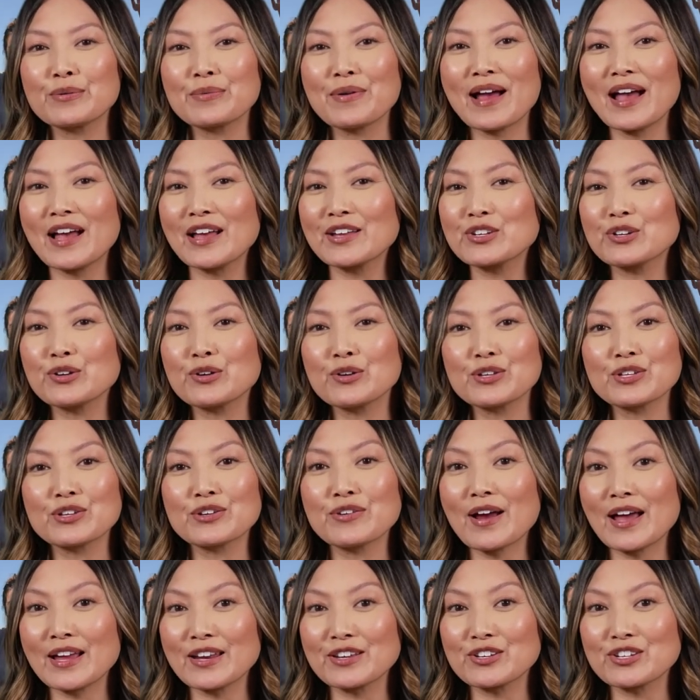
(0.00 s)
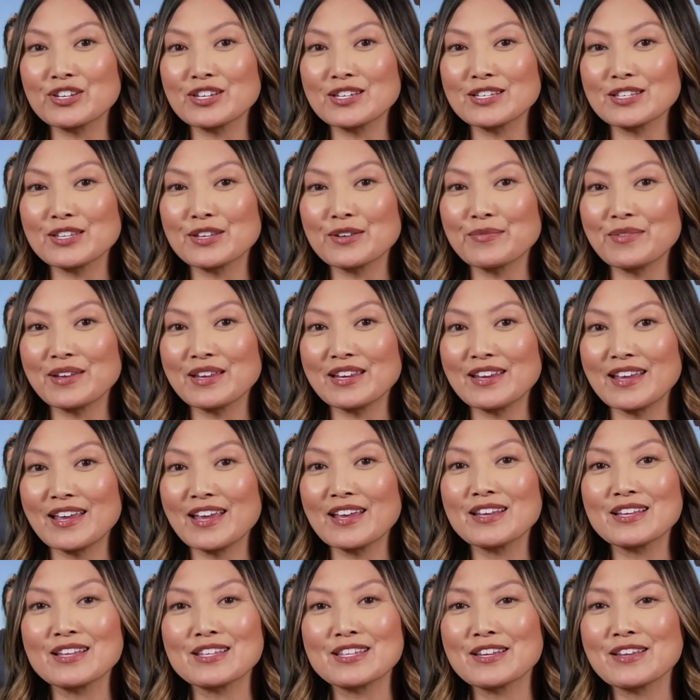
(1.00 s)
practical strategies to
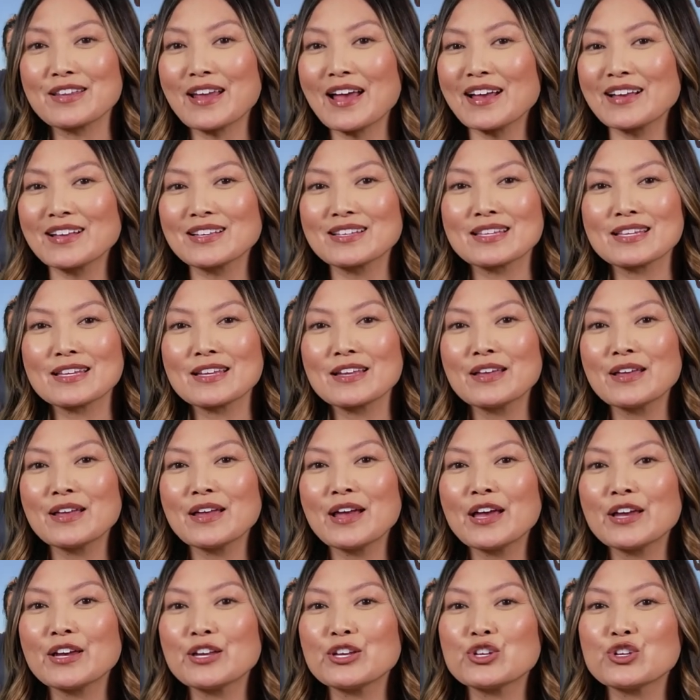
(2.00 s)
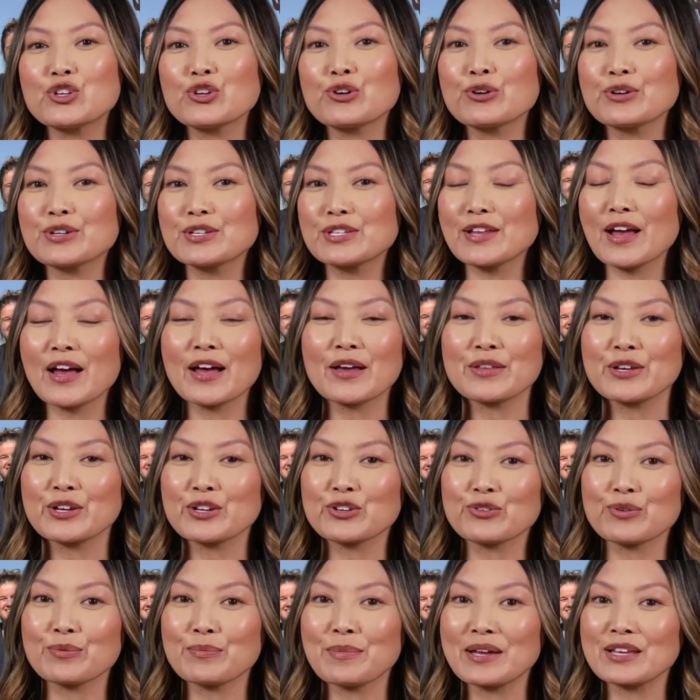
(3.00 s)
mitigate its effects and ensure
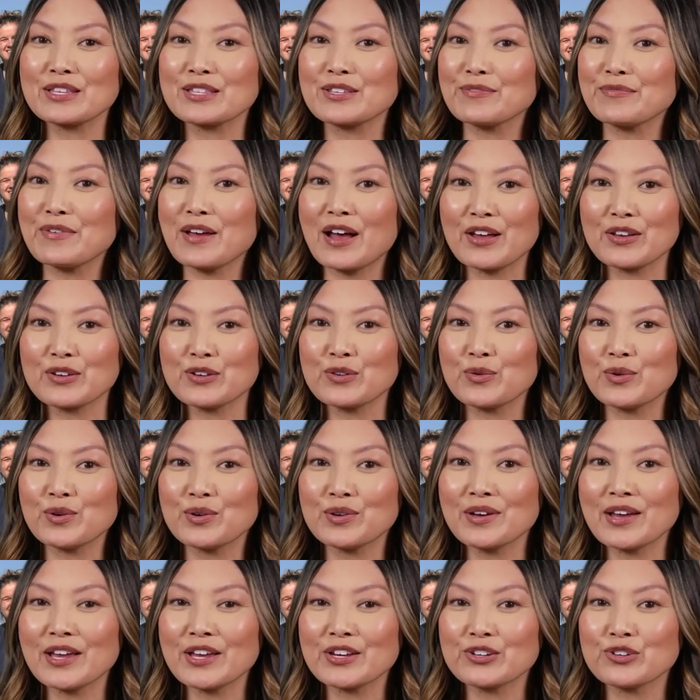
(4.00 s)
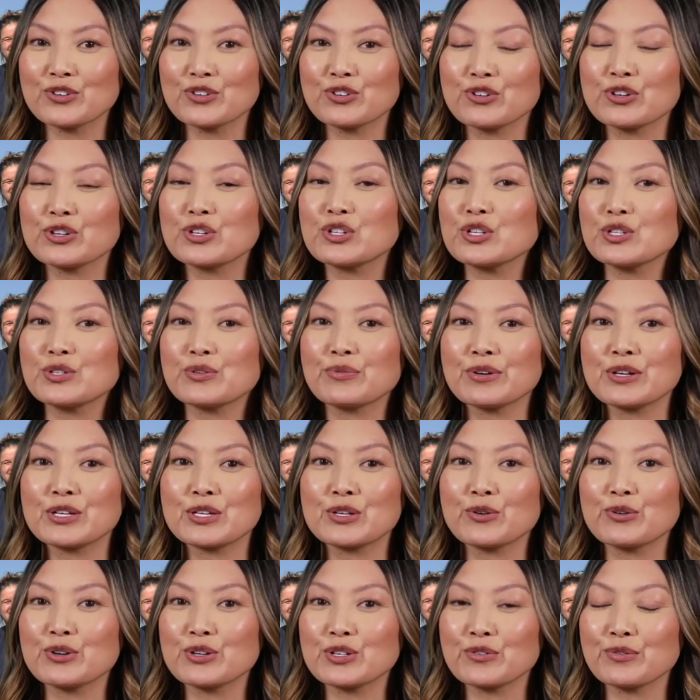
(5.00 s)
silage remains a valuable and nutritious
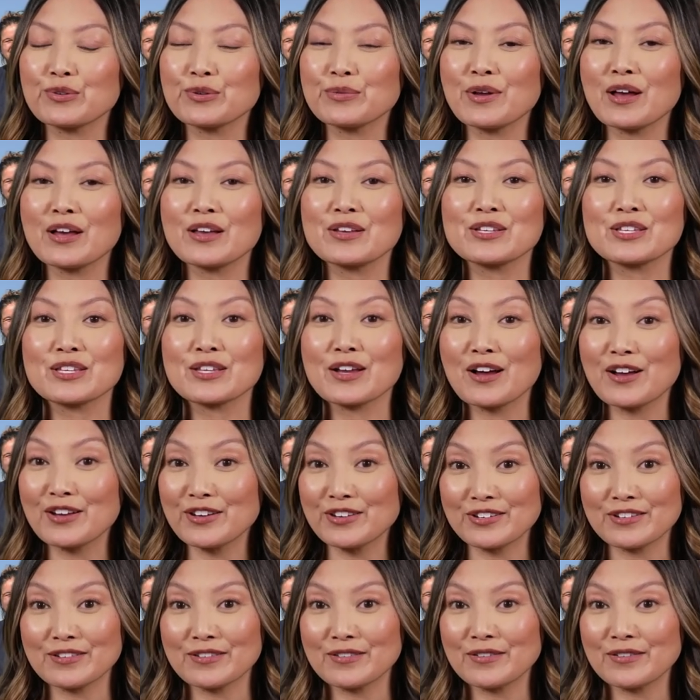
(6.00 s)
resource for livestock.